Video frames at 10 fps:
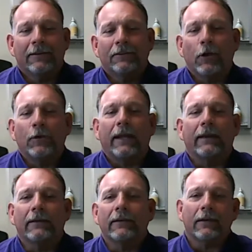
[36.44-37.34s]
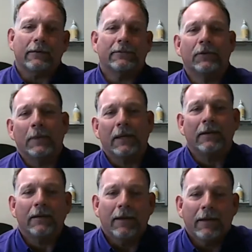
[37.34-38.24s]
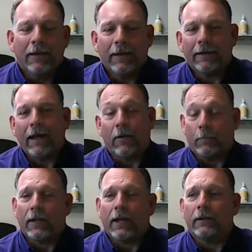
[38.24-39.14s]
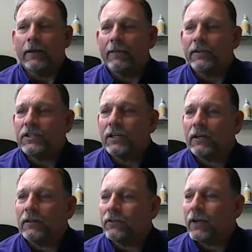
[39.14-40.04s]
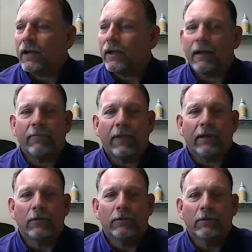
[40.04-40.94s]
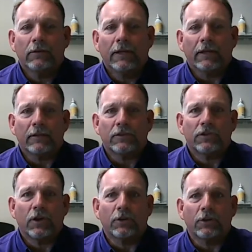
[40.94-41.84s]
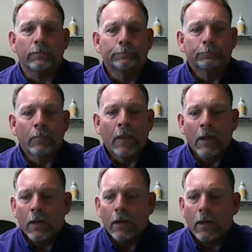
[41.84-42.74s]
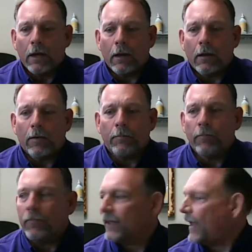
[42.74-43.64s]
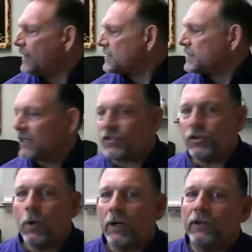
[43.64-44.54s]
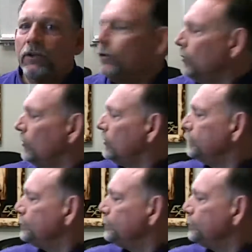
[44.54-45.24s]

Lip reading: donated to me. And now I'm kind of glad that she did because I have that kit to show you. The cases that you want to use,